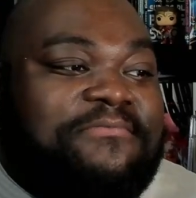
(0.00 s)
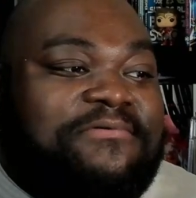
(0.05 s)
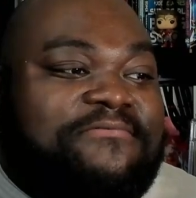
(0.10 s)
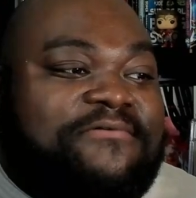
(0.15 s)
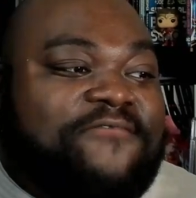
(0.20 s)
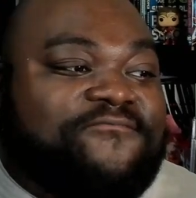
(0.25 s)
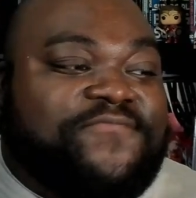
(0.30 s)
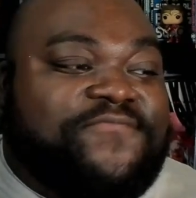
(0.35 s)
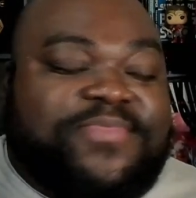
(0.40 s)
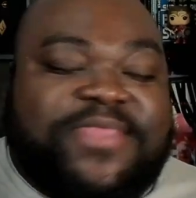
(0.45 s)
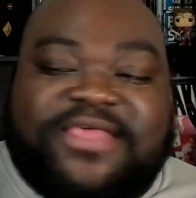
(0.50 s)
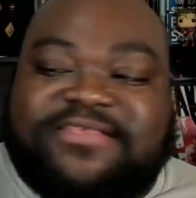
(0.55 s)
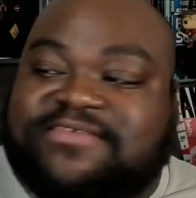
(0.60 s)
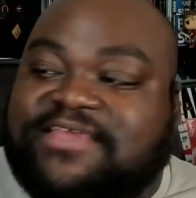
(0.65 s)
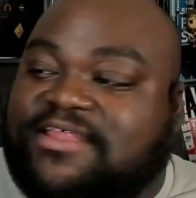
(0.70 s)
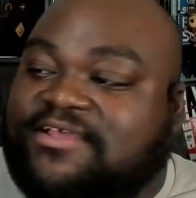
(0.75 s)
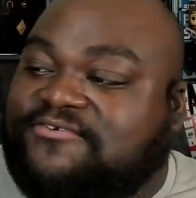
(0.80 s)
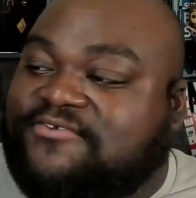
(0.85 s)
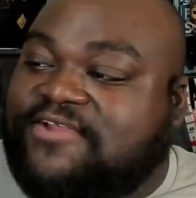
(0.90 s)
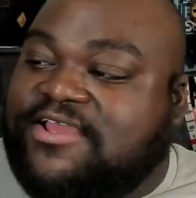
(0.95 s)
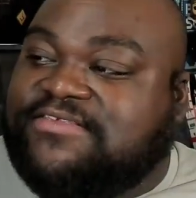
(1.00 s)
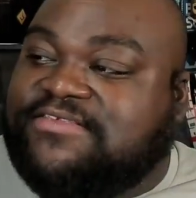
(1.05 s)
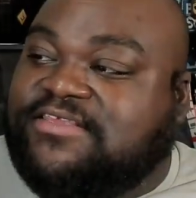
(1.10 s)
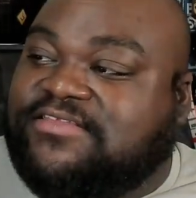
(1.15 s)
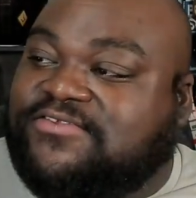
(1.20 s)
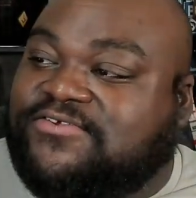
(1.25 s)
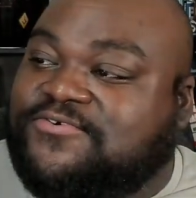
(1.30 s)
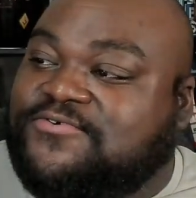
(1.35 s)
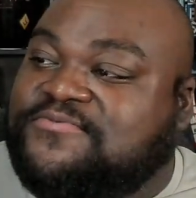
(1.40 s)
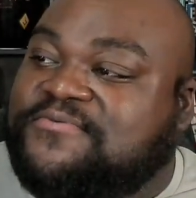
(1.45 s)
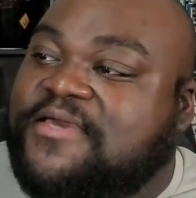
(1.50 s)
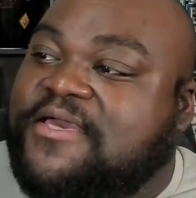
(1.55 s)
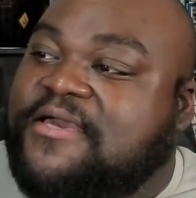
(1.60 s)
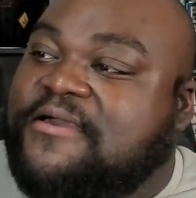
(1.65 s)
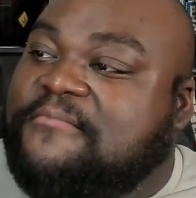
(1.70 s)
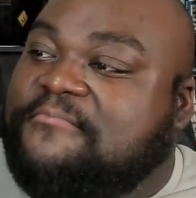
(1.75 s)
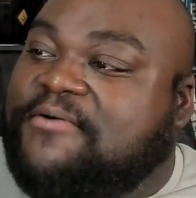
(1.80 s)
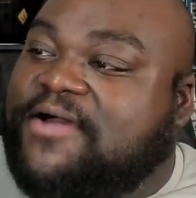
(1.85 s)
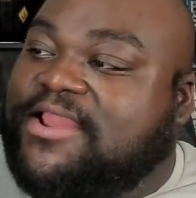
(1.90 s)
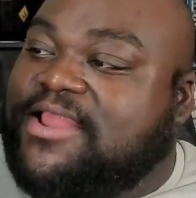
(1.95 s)
back from that's kind of crazy too.
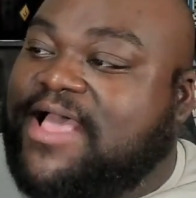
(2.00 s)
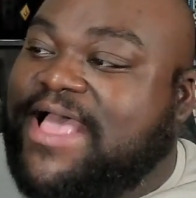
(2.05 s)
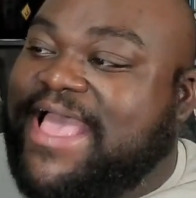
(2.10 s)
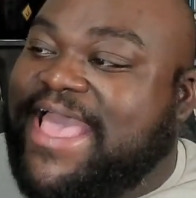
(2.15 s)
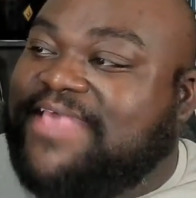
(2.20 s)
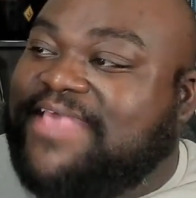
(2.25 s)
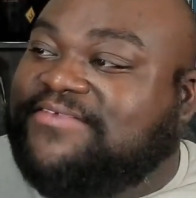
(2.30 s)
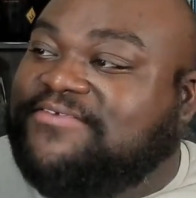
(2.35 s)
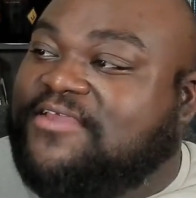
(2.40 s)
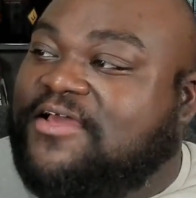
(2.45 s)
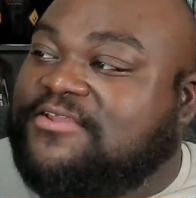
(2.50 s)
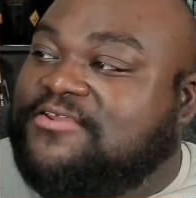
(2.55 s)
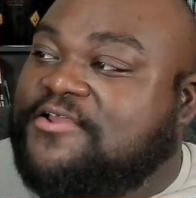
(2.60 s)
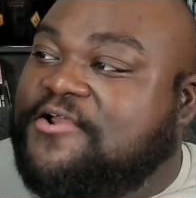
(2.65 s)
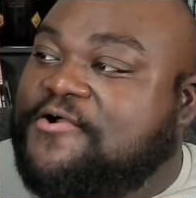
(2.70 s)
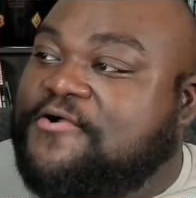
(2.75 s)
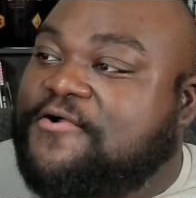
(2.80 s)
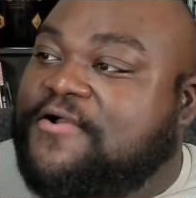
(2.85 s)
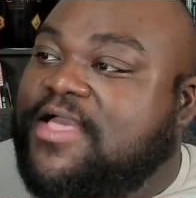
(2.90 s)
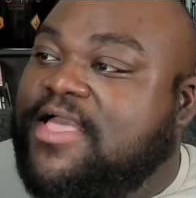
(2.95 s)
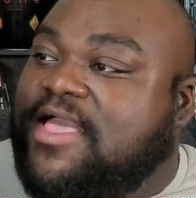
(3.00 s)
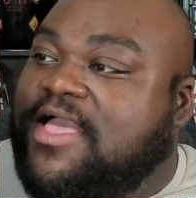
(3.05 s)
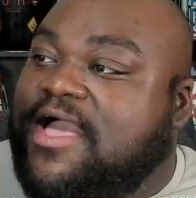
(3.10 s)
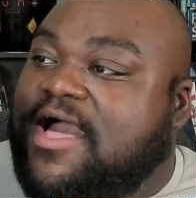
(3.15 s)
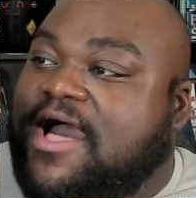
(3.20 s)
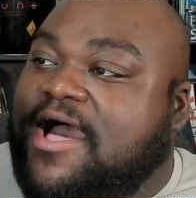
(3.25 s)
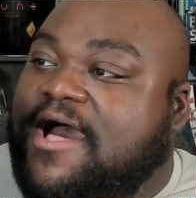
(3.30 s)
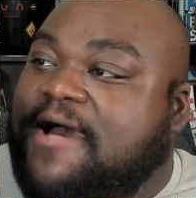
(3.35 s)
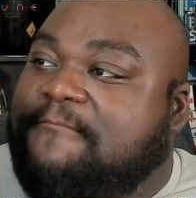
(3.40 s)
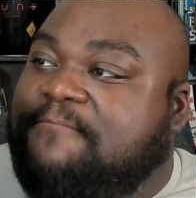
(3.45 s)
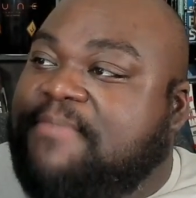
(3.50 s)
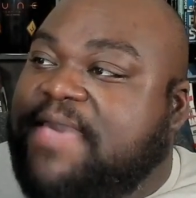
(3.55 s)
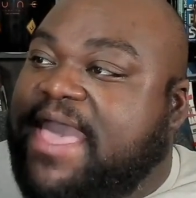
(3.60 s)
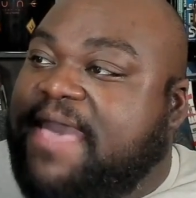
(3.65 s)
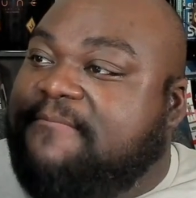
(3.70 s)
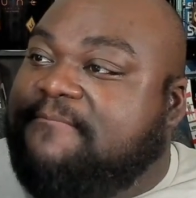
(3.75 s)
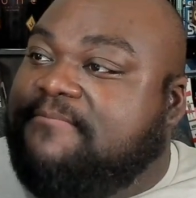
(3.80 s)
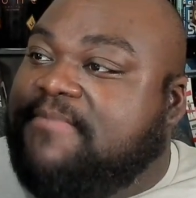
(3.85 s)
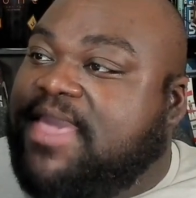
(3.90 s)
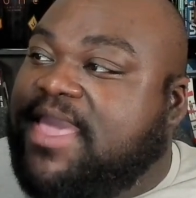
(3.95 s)
But as y'all know,
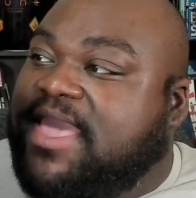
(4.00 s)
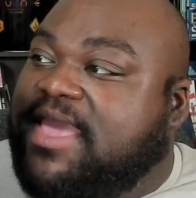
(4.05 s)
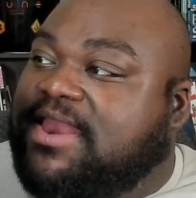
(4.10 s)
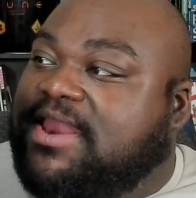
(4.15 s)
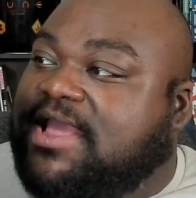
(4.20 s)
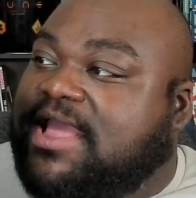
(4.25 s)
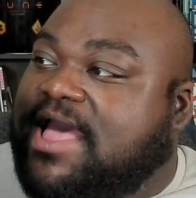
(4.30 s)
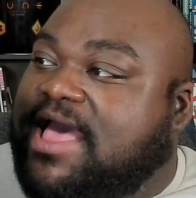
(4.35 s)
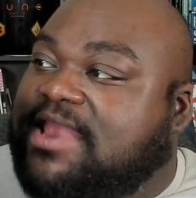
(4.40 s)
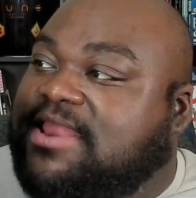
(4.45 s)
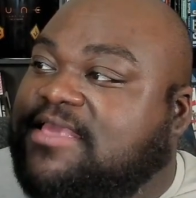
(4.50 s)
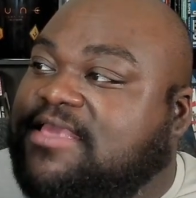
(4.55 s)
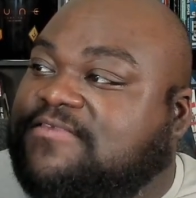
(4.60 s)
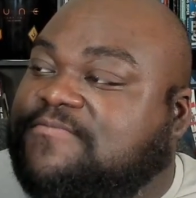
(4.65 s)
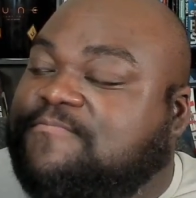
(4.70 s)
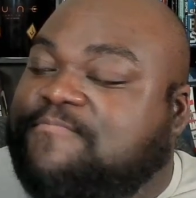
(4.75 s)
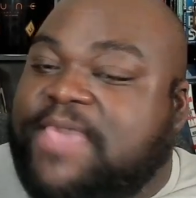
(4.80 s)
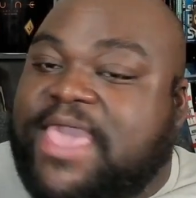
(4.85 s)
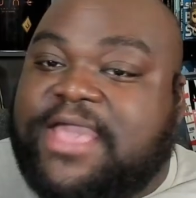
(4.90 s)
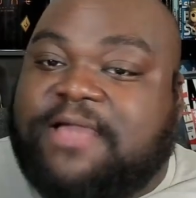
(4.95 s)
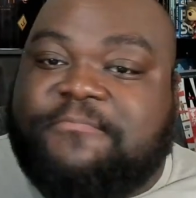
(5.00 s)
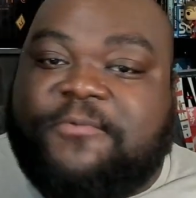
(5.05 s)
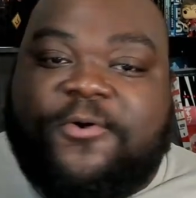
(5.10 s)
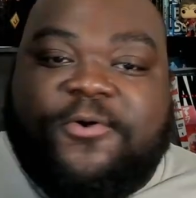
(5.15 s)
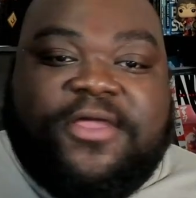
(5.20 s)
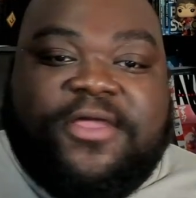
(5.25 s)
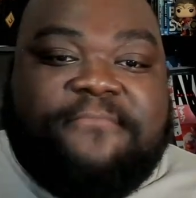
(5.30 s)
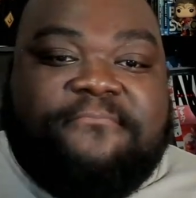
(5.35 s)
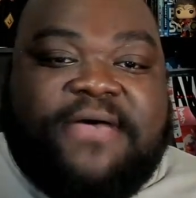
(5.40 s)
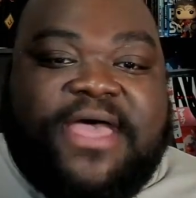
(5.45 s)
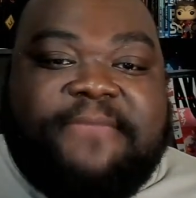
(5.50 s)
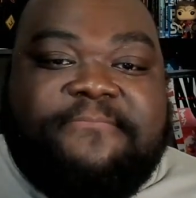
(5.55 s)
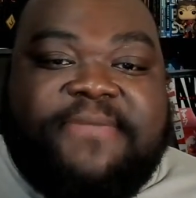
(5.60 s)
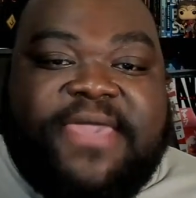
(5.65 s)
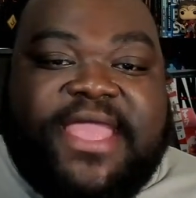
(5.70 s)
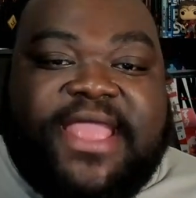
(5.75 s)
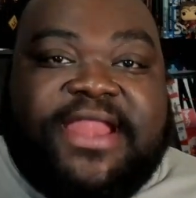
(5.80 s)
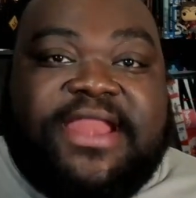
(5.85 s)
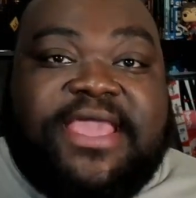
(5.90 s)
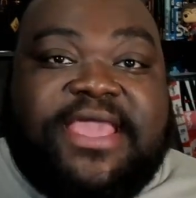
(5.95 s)
Batman got his back broken by
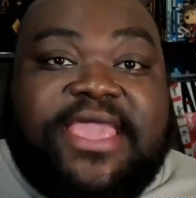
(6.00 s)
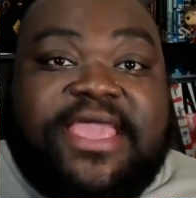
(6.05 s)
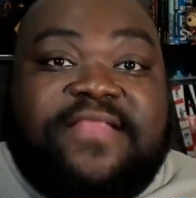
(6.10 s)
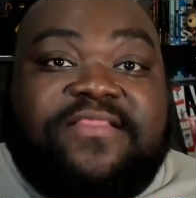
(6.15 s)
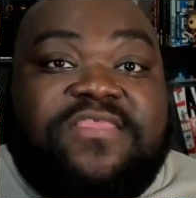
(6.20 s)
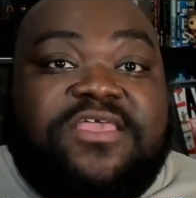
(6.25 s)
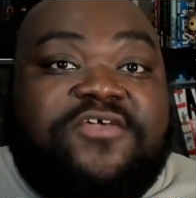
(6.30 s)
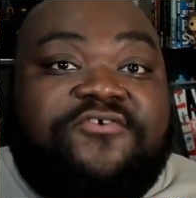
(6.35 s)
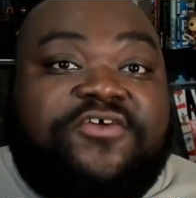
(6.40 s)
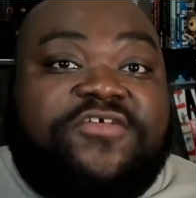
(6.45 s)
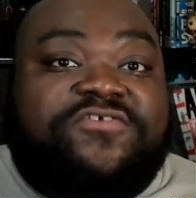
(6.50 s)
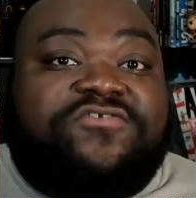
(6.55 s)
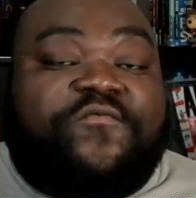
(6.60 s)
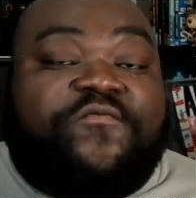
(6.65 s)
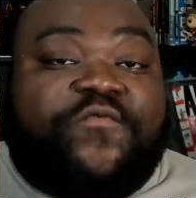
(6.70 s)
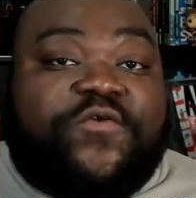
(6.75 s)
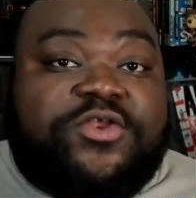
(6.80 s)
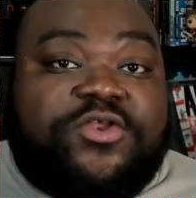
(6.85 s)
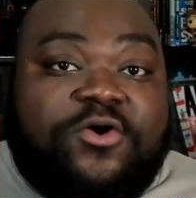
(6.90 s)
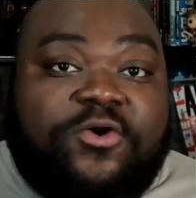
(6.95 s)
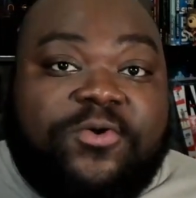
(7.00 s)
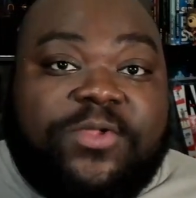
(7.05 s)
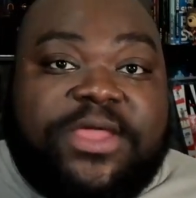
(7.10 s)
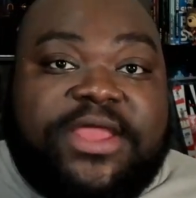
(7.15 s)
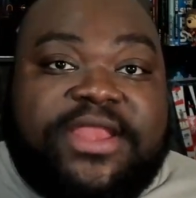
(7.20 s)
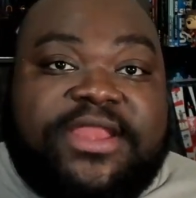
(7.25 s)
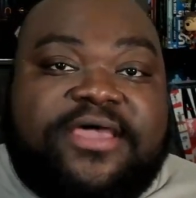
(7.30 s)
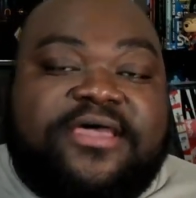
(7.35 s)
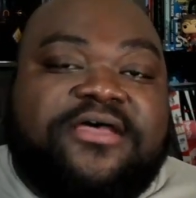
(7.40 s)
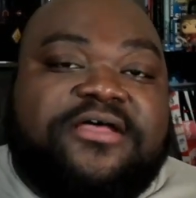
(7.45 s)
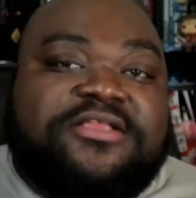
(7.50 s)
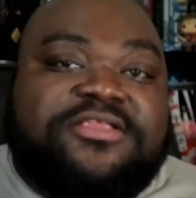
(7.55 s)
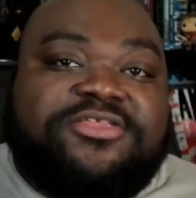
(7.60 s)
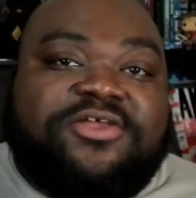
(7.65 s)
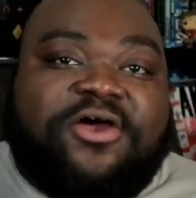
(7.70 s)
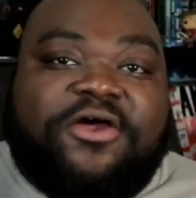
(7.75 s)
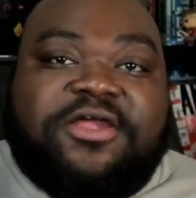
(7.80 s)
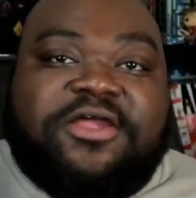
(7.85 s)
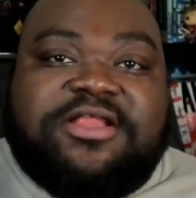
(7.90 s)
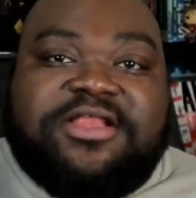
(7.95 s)
Bane in the Christopher Nolan
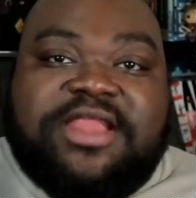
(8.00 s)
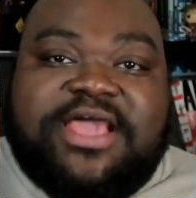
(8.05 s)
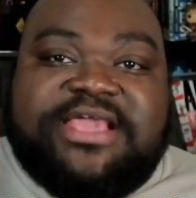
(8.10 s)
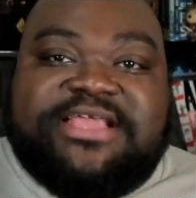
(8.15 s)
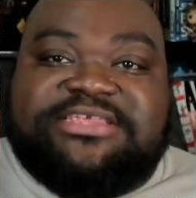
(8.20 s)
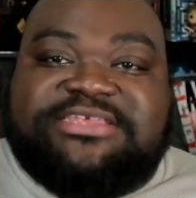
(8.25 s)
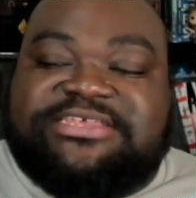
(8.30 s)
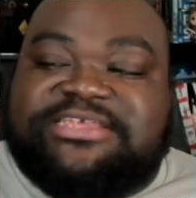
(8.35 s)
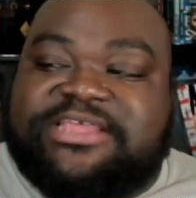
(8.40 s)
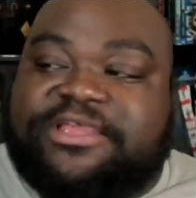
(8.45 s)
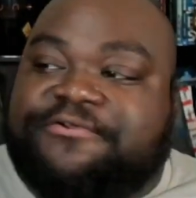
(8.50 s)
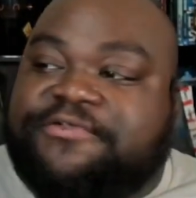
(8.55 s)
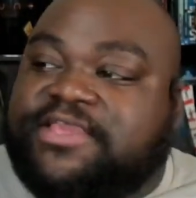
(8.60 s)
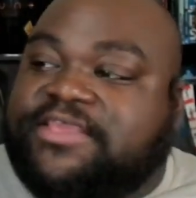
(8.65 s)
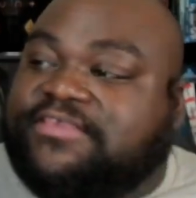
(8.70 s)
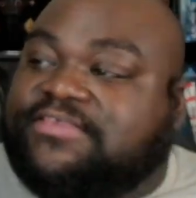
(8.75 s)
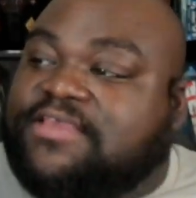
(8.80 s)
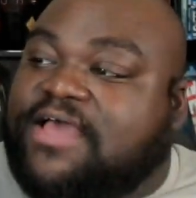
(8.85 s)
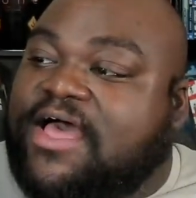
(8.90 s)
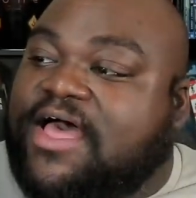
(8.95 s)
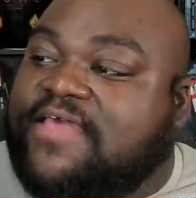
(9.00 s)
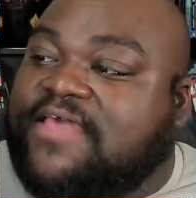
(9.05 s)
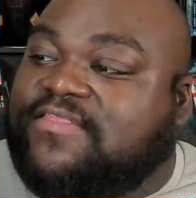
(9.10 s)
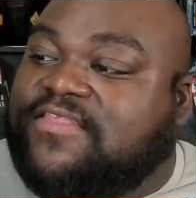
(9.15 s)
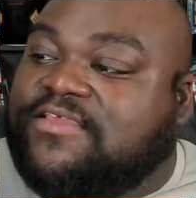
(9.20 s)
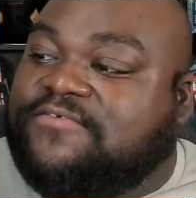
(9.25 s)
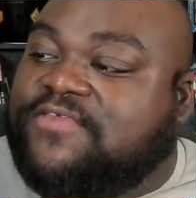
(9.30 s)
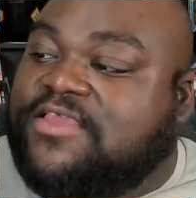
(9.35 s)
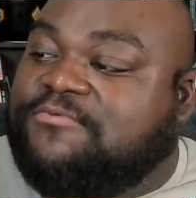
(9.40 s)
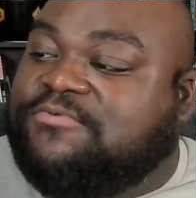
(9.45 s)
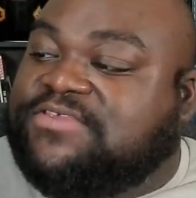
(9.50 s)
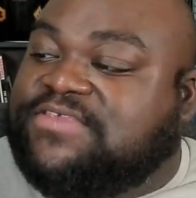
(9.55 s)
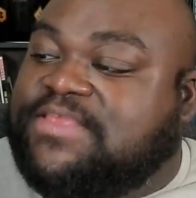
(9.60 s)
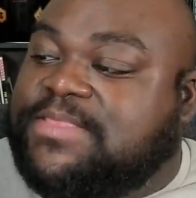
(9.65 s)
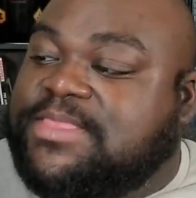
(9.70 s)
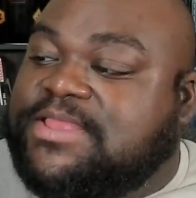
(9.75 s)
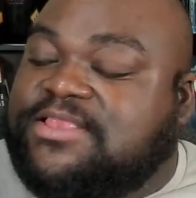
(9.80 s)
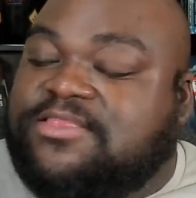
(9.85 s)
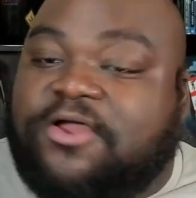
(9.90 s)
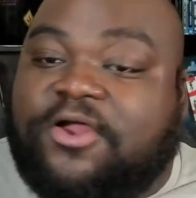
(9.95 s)
Dark Knight series. I think it was in
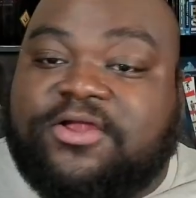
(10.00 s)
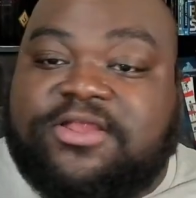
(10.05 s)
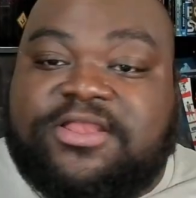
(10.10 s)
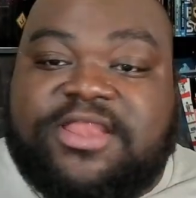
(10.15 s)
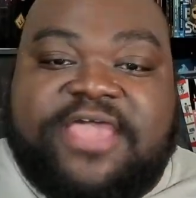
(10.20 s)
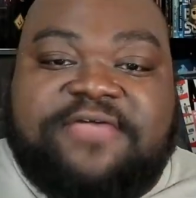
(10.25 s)
the Dark Knight